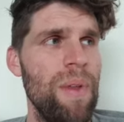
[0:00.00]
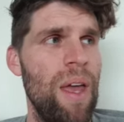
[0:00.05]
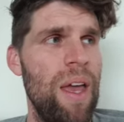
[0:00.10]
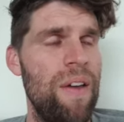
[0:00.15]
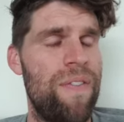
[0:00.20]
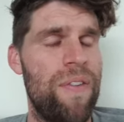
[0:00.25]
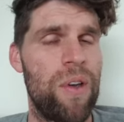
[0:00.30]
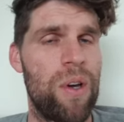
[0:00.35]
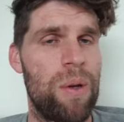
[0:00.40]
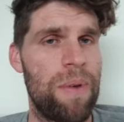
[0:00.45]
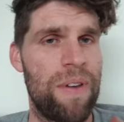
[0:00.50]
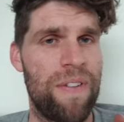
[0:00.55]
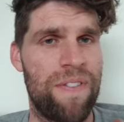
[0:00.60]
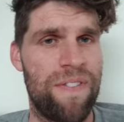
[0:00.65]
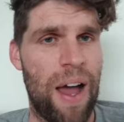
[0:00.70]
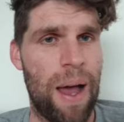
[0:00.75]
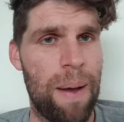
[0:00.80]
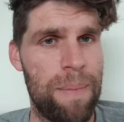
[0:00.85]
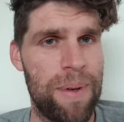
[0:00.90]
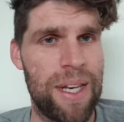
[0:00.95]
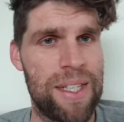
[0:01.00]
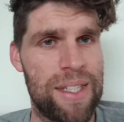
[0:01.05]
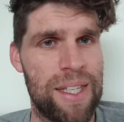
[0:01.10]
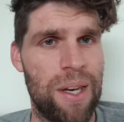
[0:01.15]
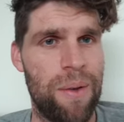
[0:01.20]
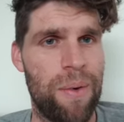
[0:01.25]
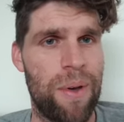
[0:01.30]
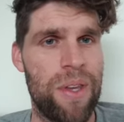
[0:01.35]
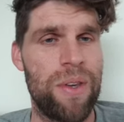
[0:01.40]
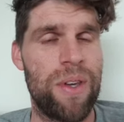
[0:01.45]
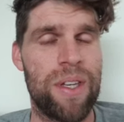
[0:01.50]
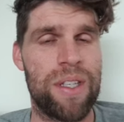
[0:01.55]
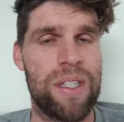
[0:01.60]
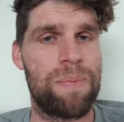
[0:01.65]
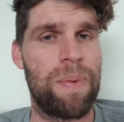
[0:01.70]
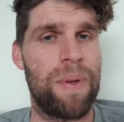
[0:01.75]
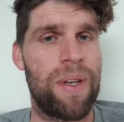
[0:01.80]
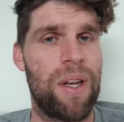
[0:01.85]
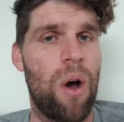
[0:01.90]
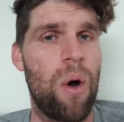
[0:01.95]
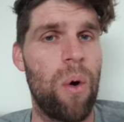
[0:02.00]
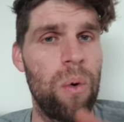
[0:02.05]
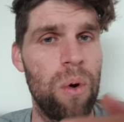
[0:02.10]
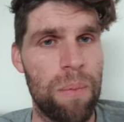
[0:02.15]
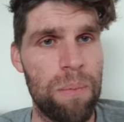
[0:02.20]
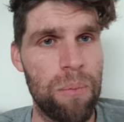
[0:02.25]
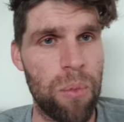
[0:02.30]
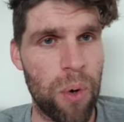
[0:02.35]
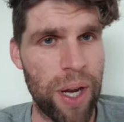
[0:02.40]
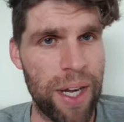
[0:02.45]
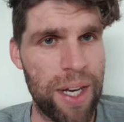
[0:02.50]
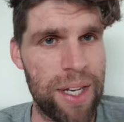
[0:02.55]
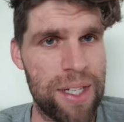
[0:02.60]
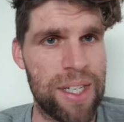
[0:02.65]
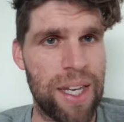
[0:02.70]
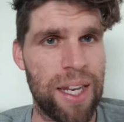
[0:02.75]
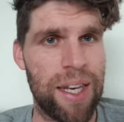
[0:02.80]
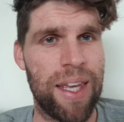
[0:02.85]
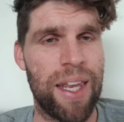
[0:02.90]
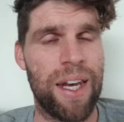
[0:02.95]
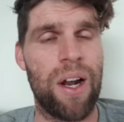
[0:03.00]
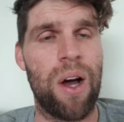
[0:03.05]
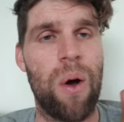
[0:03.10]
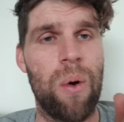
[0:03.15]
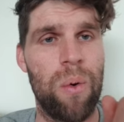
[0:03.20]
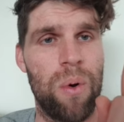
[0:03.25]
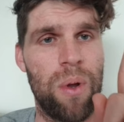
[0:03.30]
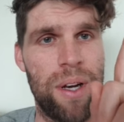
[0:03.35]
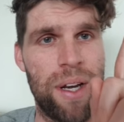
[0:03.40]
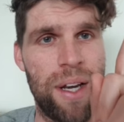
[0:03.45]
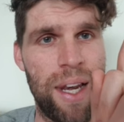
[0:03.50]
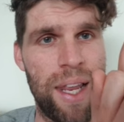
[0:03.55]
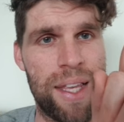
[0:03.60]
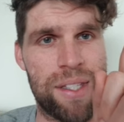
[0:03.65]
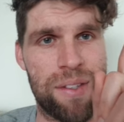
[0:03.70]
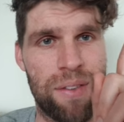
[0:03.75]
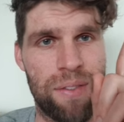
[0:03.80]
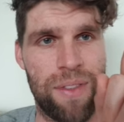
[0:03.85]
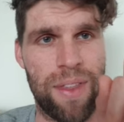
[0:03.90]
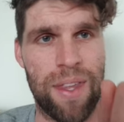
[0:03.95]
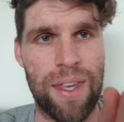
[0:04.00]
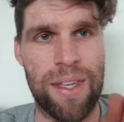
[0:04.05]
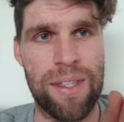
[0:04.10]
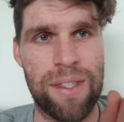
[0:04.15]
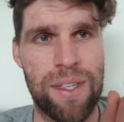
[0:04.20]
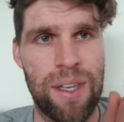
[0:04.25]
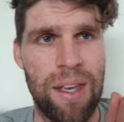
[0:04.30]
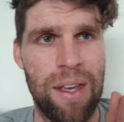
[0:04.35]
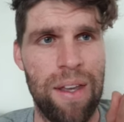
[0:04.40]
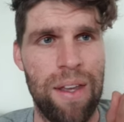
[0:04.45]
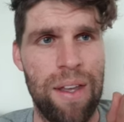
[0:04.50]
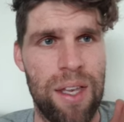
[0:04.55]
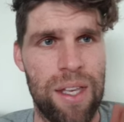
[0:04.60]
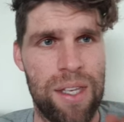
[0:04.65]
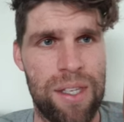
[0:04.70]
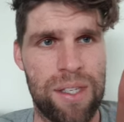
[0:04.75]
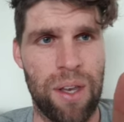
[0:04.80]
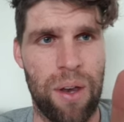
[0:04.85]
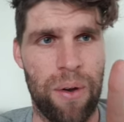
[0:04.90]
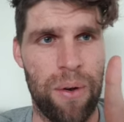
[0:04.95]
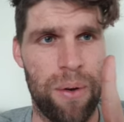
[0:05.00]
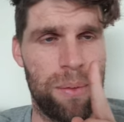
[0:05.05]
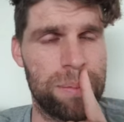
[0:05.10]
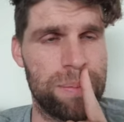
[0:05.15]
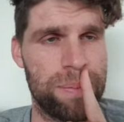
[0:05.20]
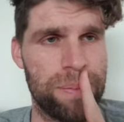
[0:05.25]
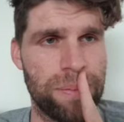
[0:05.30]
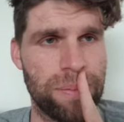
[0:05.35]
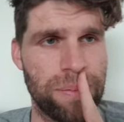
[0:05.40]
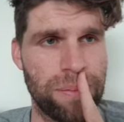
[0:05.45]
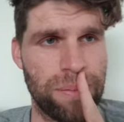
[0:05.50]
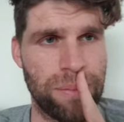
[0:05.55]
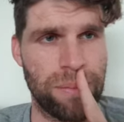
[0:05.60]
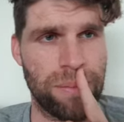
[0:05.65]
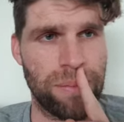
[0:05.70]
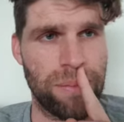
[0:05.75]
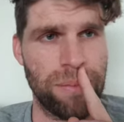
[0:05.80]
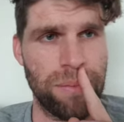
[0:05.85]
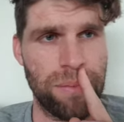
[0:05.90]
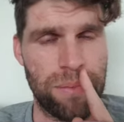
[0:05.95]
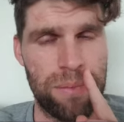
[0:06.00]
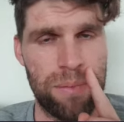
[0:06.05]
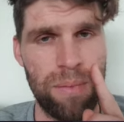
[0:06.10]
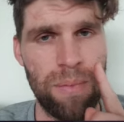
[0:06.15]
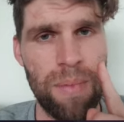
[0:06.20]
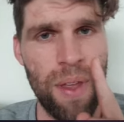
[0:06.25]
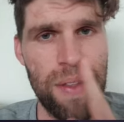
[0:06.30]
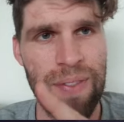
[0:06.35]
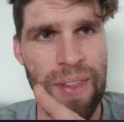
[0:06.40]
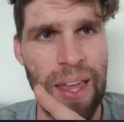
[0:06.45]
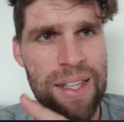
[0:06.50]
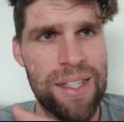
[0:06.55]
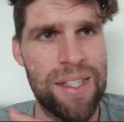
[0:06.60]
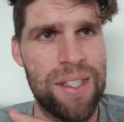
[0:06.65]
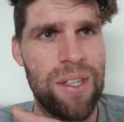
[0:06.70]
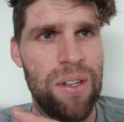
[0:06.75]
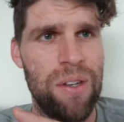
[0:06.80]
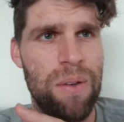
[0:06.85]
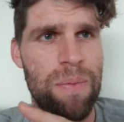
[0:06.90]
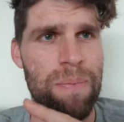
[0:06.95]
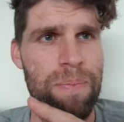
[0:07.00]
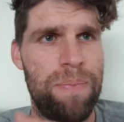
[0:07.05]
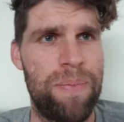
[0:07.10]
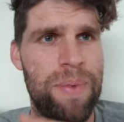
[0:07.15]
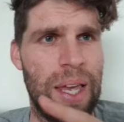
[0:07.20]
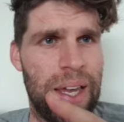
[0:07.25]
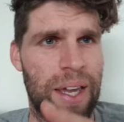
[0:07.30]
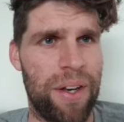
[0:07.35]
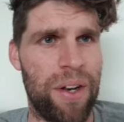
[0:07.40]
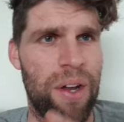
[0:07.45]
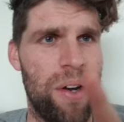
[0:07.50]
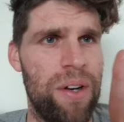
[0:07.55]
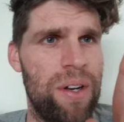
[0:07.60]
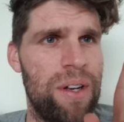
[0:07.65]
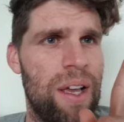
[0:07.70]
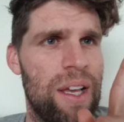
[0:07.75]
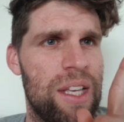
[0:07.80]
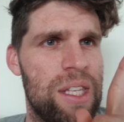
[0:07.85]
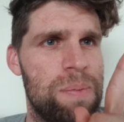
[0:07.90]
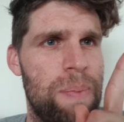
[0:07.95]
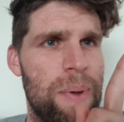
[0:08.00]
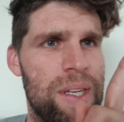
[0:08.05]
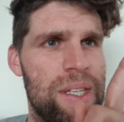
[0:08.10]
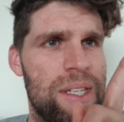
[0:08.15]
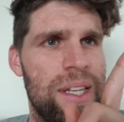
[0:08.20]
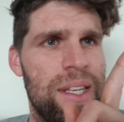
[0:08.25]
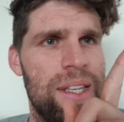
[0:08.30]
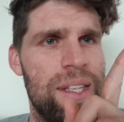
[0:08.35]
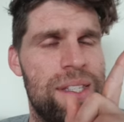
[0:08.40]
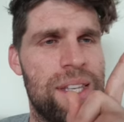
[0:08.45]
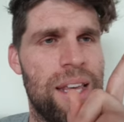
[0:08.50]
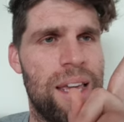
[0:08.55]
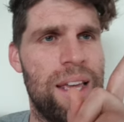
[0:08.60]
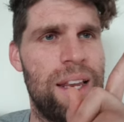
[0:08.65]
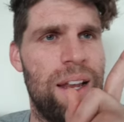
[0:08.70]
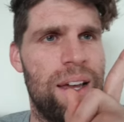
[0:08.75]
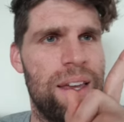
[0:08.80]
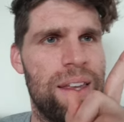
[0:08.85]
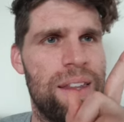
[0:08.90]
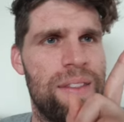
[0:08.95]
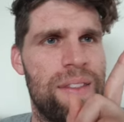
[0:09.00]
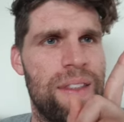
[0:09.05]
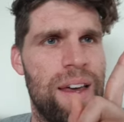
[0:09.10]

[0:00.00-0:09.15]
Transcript: if you're going to be farming these anyway, you can spend a whole lot more energy and get a whole lot less of these. So that's to take a note, especially say like